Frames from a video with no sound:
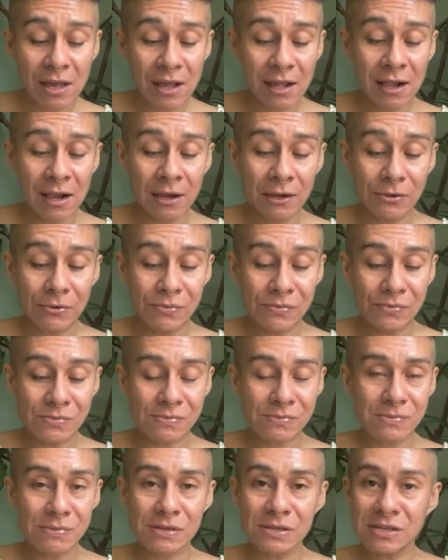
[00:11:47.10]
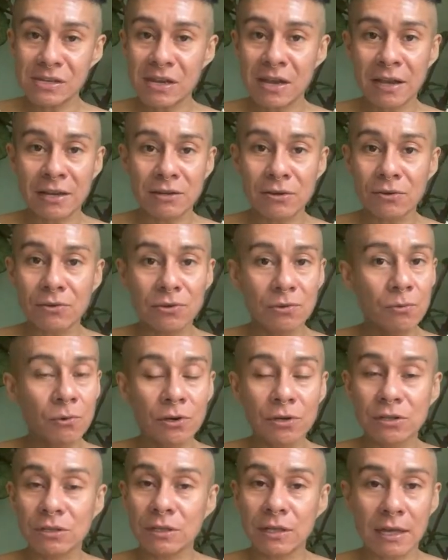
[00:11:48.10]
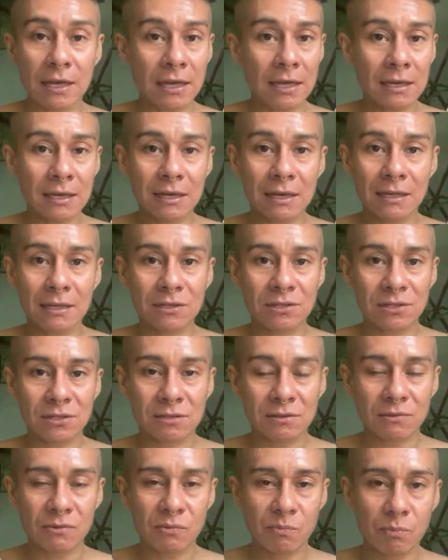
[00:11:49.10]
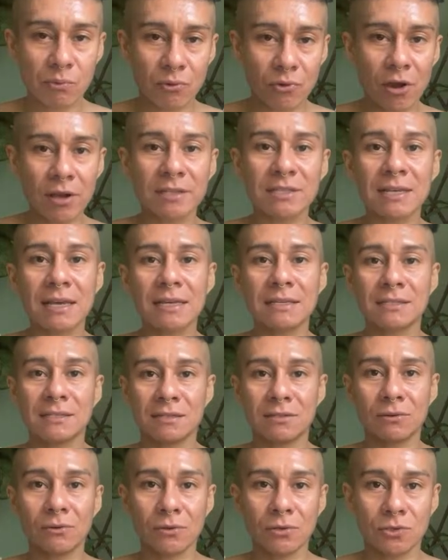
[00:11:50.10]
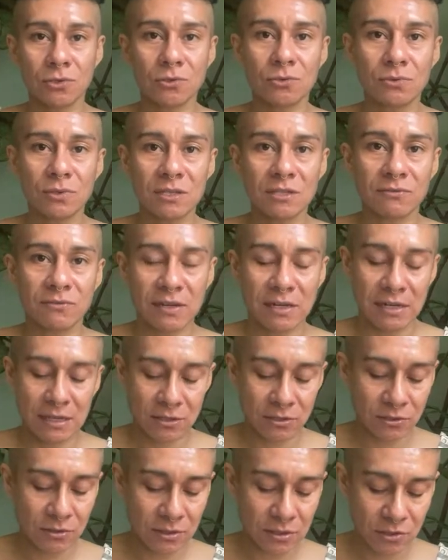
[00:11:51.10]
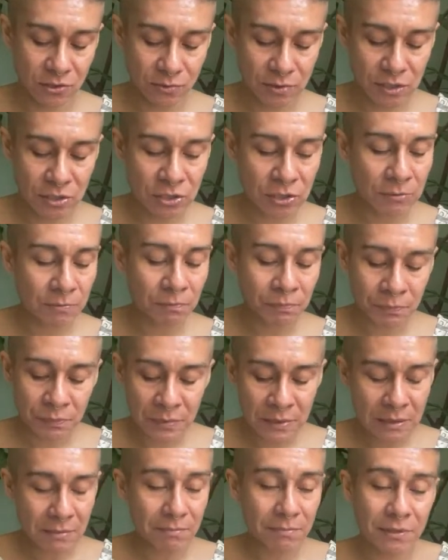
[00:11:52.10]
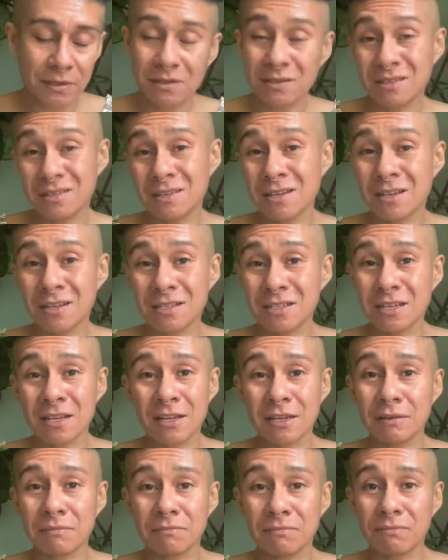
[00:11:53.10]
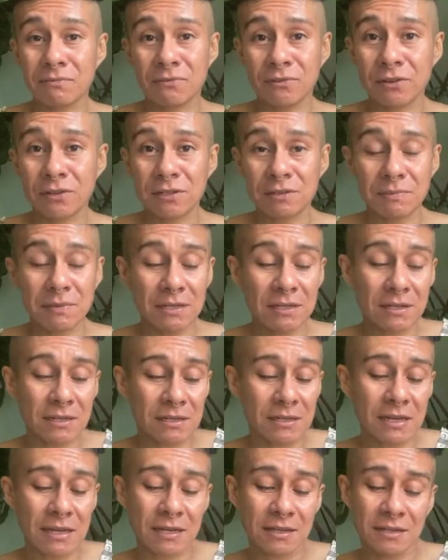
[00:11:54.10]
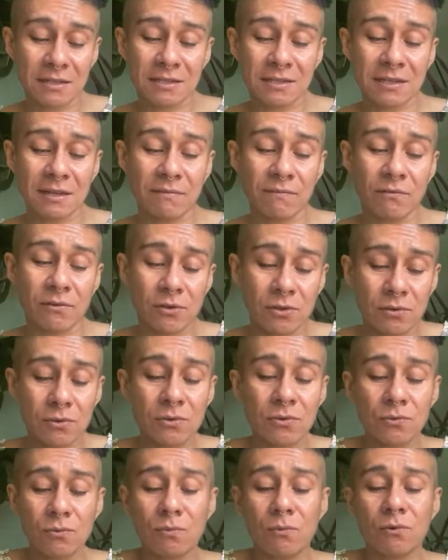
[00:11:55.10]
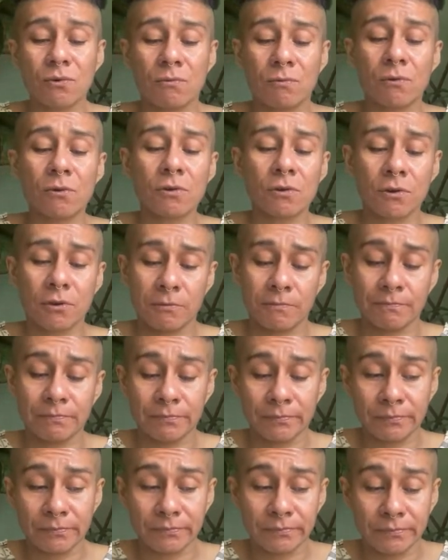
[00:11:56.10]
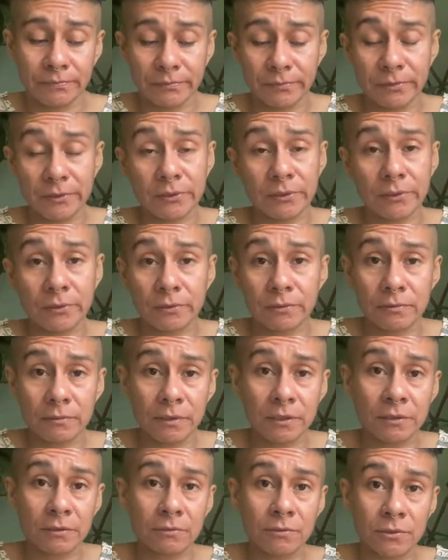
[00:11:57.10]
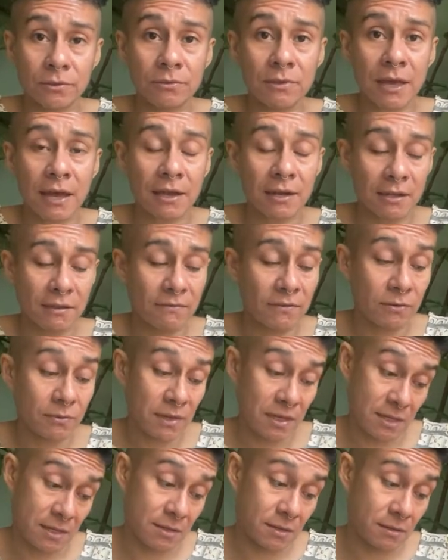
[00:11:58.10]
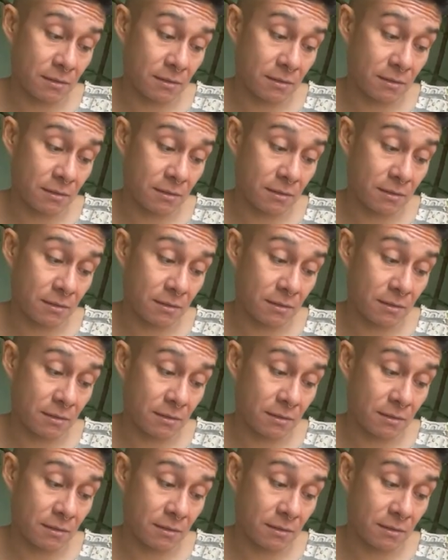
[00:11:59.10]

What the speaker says: I know you want to like just process or do this financial situation, but it's not time for it to be done yet. It's time for you to do more work. So, you know, do that if you can.